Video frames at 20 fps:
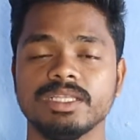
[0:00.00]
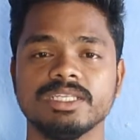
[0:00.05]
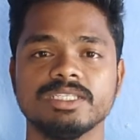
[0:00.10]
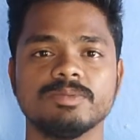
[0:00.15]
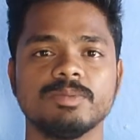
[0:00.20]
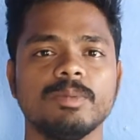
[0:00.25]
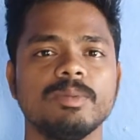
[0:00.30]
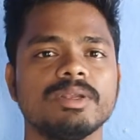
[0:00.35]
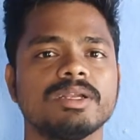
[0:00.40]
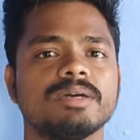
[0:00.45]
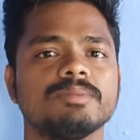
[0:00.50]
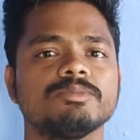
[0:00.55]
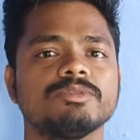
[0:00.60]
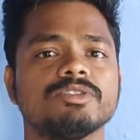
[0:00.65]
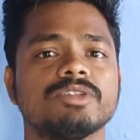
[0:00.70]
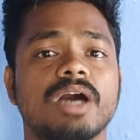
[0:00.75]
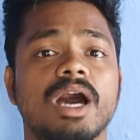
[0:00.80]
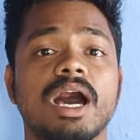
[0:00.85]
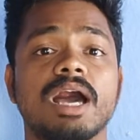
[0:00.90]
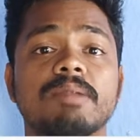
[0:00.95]
This mobile comes
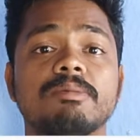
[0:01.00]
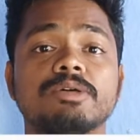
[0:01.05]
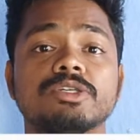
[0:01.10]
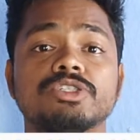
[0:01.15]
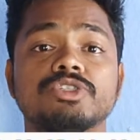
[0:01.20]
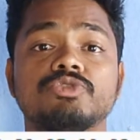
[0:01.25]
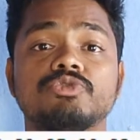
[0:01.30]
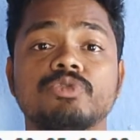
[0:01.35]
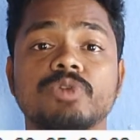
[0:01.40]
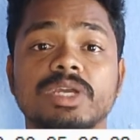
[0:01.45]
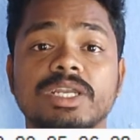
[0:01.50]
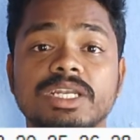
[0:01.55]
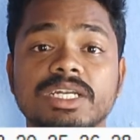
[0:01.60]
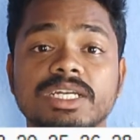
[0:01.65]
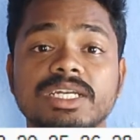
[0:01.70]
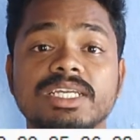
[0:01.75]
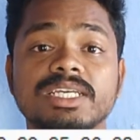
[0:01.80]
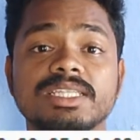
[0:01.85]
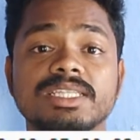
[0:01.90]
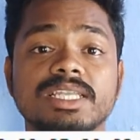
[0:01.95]
with almost
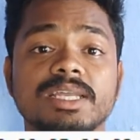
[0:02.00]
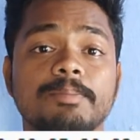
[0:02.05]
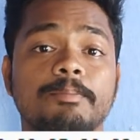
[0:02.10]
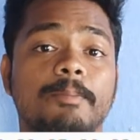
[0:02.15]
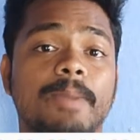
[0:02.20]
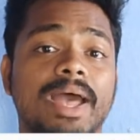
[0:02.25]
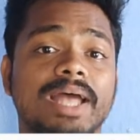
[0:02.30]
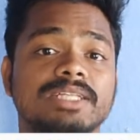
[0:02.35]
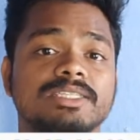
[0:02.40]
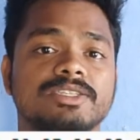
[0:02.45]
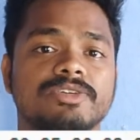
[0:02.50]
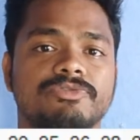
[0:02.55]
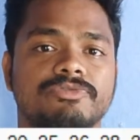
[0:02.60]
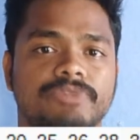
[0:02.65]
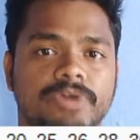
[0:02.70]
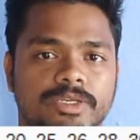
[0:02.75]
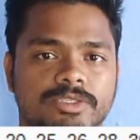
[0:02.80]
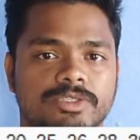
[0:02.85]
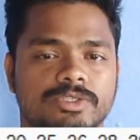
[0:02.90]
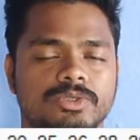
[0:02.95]
23 bands of
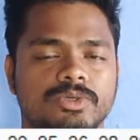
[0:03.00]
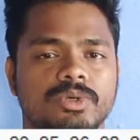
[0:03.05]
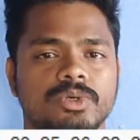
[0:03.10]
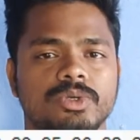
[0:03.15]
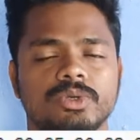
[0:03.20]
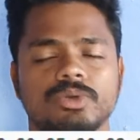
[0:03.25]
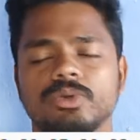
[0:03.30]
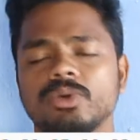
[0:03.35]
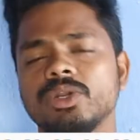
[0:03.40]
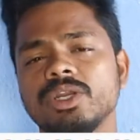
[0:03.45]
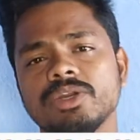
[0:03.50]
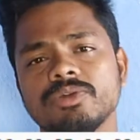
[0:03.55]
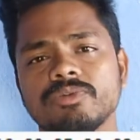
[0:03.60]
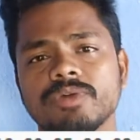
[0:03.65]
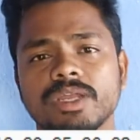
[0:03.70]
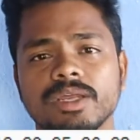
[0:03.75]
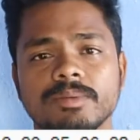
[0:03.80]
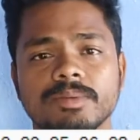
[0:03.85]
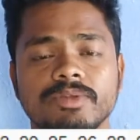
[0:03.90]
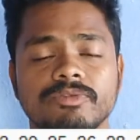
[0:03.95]
5G, so you don't need to
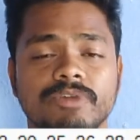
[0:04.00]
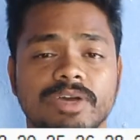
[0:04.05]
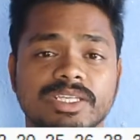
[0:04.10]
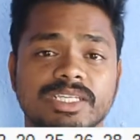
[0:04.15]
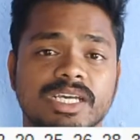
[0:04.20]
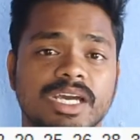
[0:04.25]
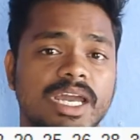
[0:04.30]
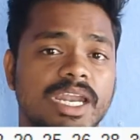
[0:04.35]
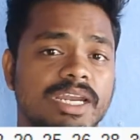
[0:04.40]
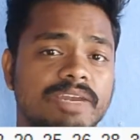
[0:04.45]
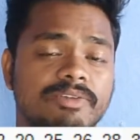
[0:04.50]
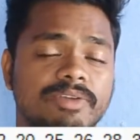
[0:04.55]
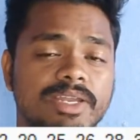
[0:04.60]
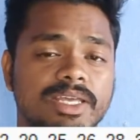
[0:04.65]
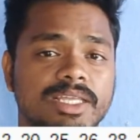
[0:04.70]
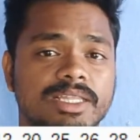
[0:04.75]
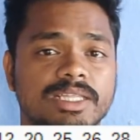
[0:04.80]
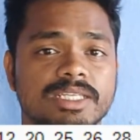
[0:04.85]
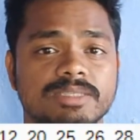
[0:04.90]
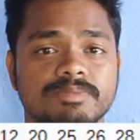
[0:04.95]
worry about the 5G
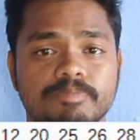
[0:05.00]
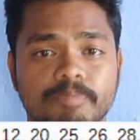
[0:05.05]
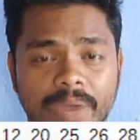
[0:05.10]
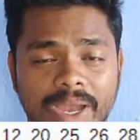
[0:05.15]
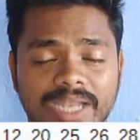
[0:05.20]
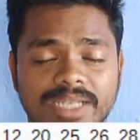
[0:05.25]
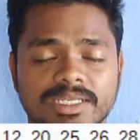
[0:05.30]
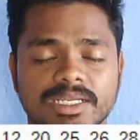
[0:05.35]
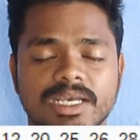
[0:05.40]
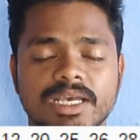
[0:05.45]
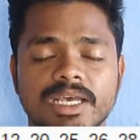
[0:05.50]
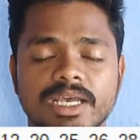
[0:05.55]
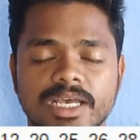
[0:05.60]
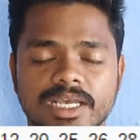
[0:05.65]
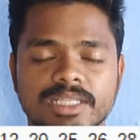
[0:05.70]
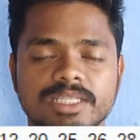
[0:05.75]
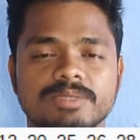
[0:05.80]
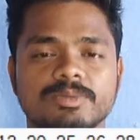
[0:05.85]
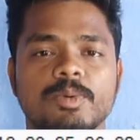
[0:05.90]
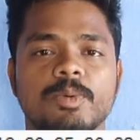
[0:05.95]
connectivity in this
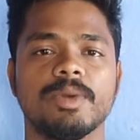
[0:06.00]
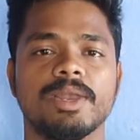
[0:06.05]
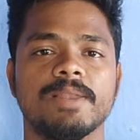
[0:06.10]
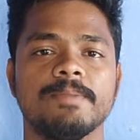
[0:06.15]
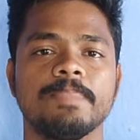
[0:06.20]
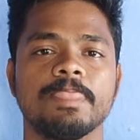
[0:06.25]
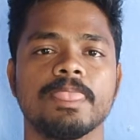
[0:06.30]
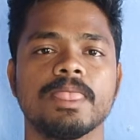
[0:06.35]
mobile.